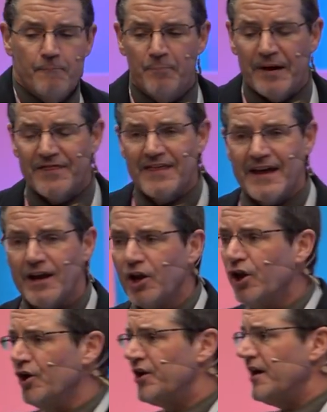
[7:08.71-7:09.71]
But then
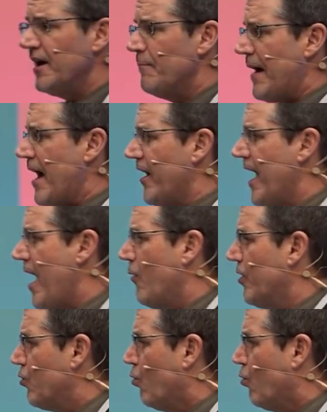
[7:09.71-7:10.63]
looking about how it